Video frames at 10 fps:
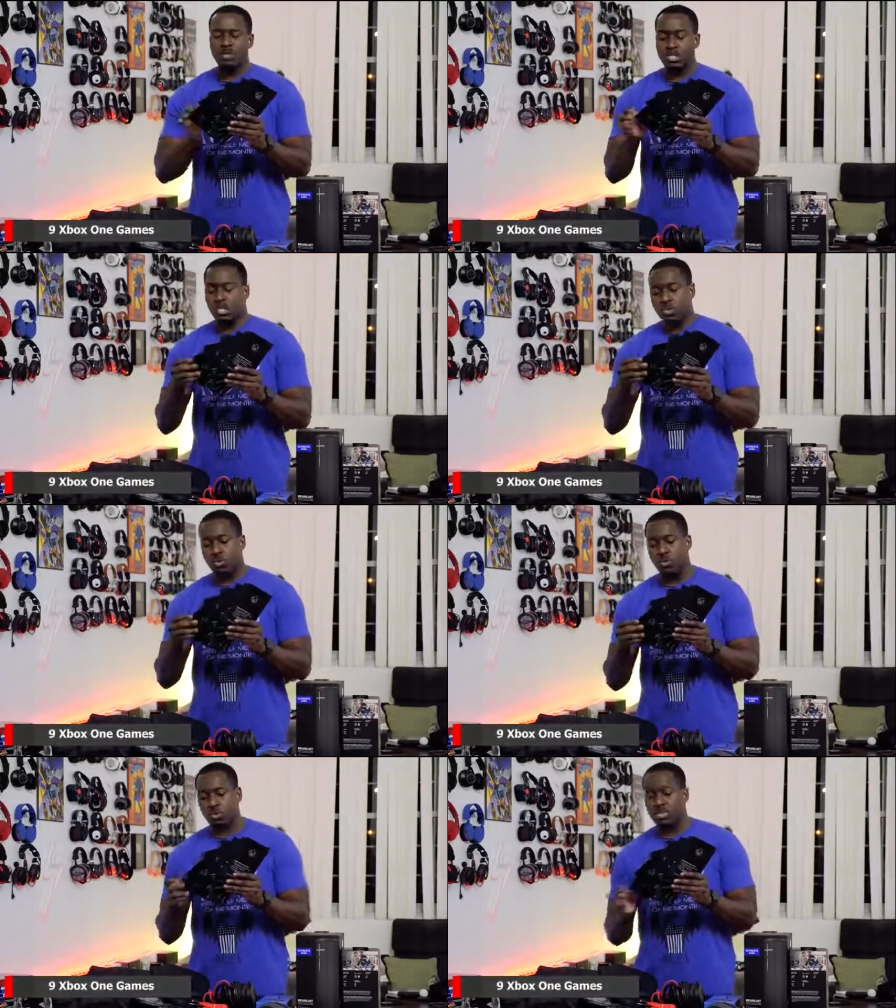which
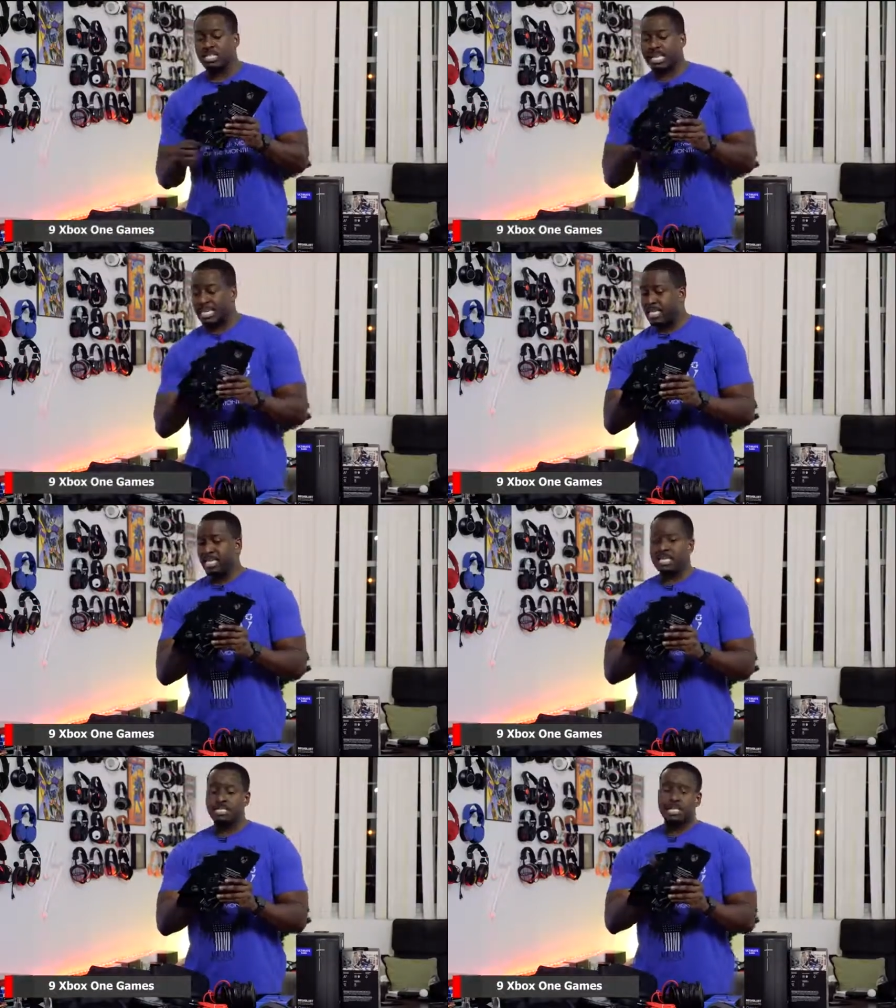include things like
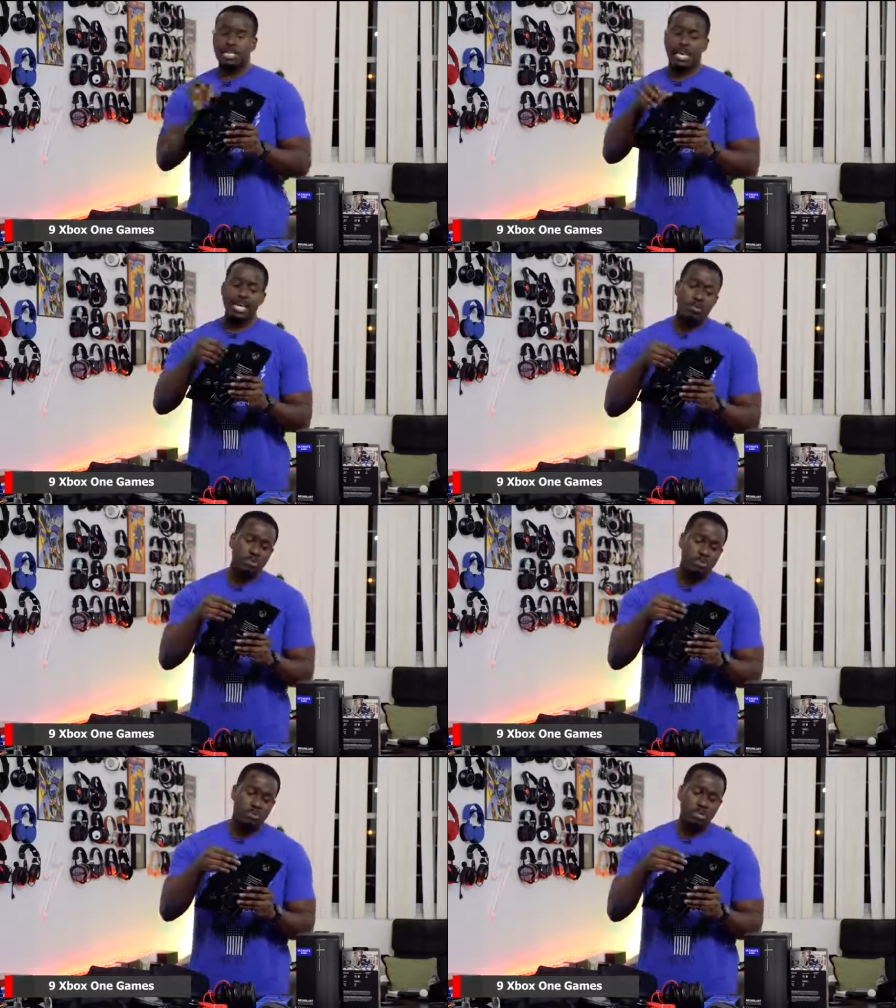Killer Instinct, Halo
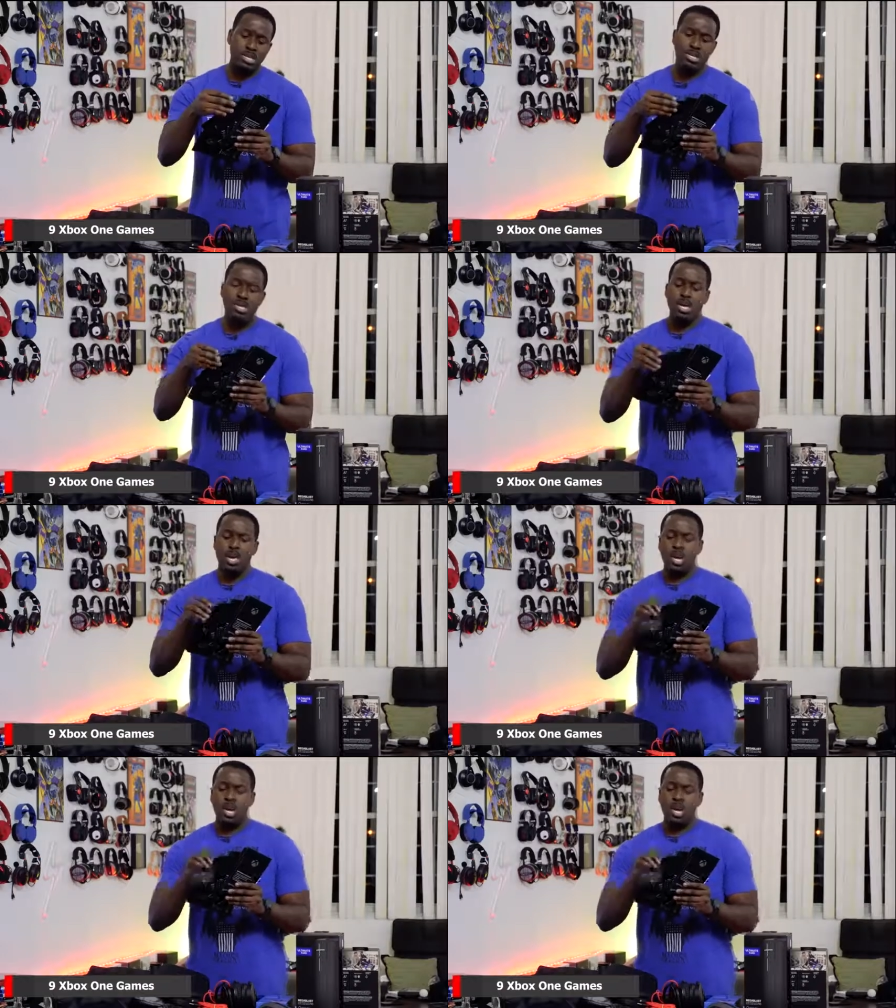3,